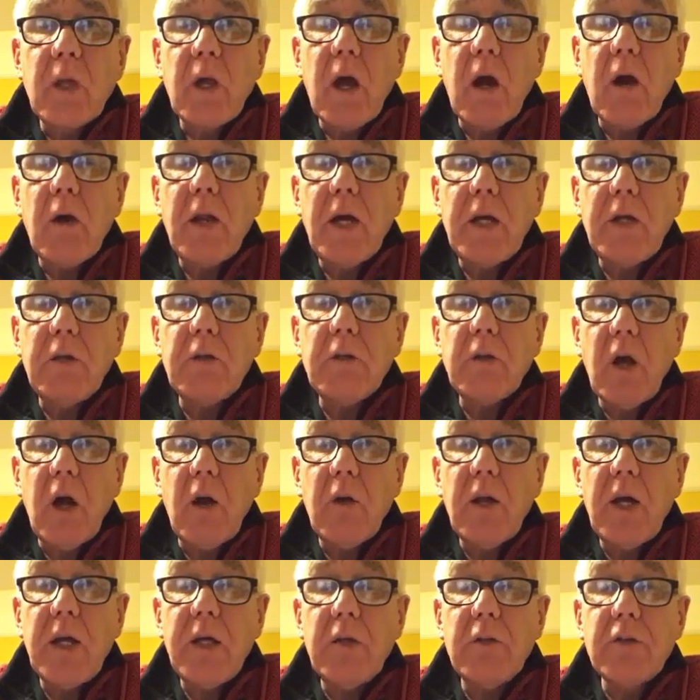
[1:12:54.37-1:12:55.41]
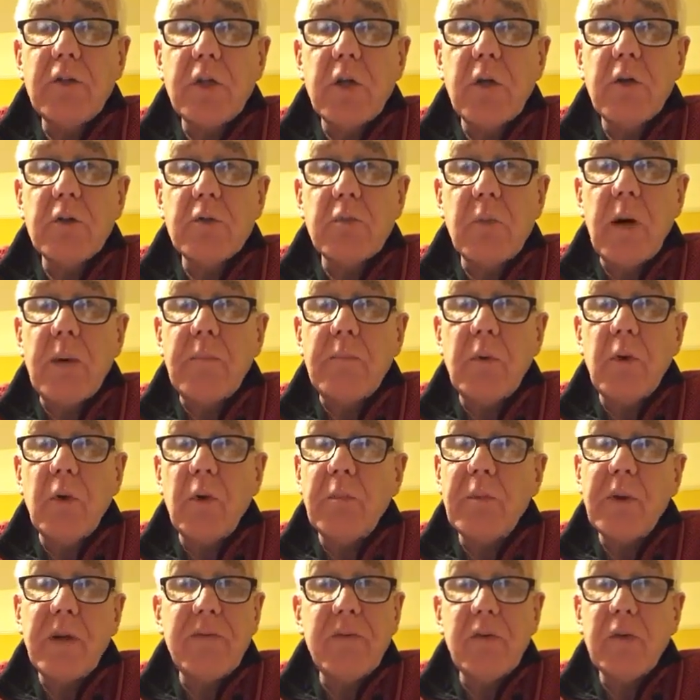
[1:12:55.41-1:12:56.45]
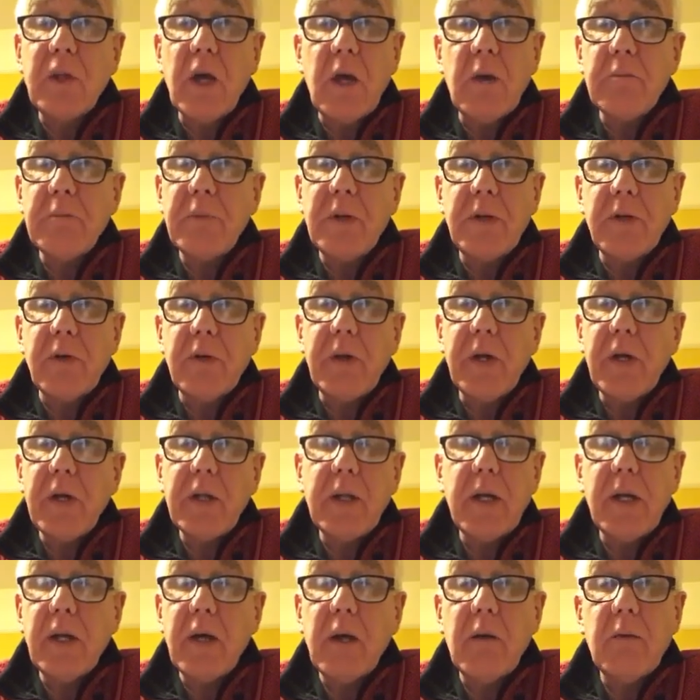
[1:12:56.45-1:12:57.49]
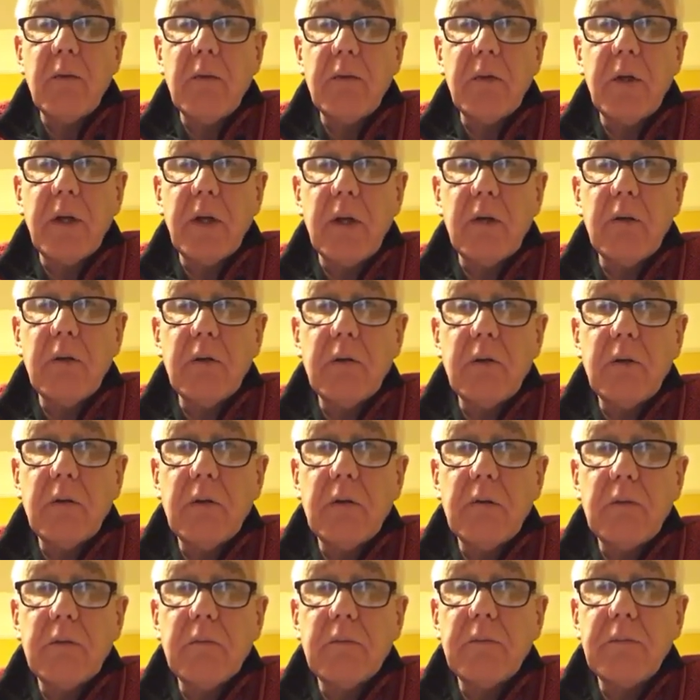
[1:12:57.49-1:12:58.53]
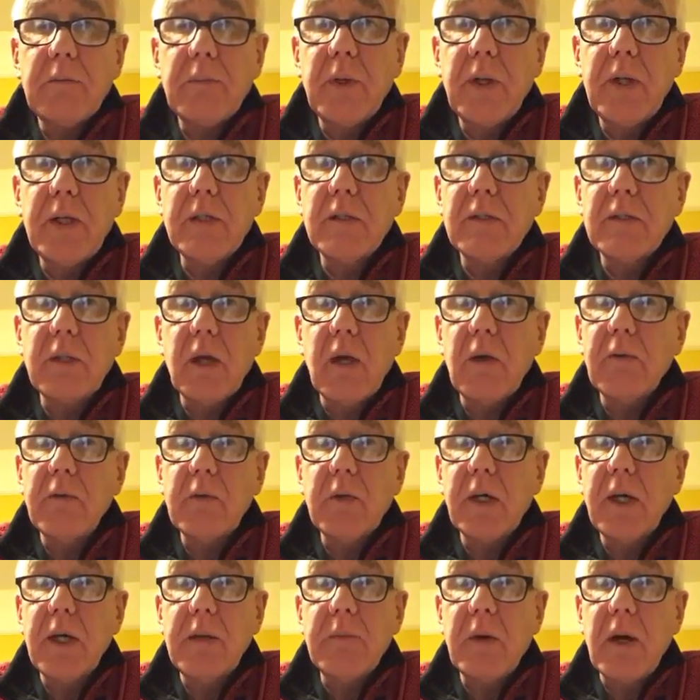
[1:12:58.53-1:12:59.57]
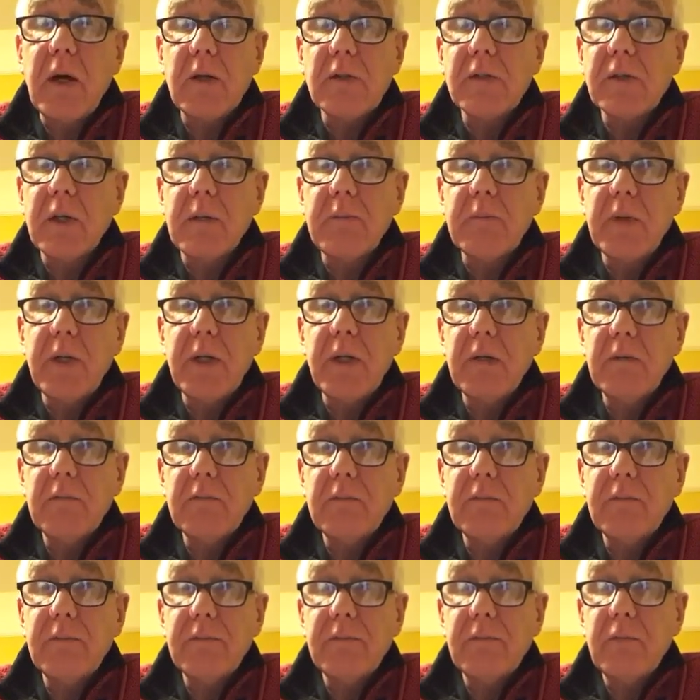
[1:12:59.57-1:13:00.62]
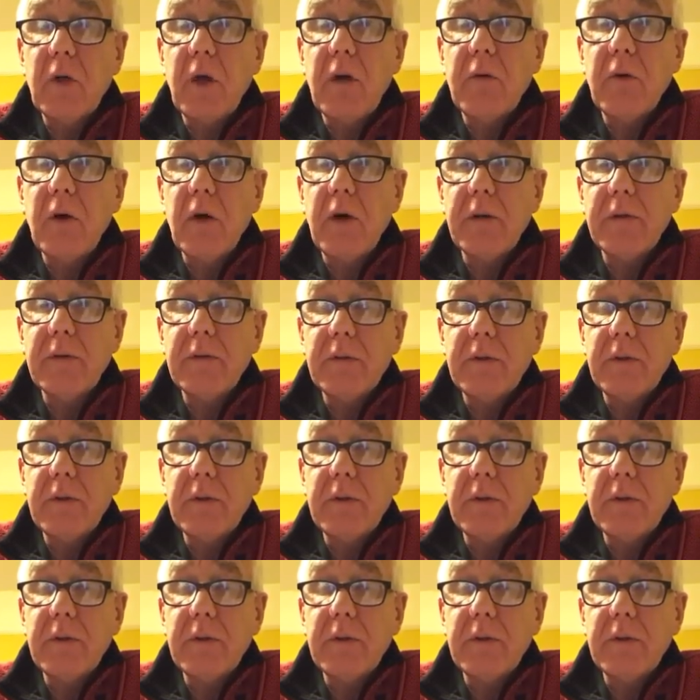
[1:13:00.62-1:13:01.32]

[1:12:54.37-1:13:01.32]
I'll let you choose one more, but if you don't bid on it, then I'll, please don't keep asking me. Right, Ryan?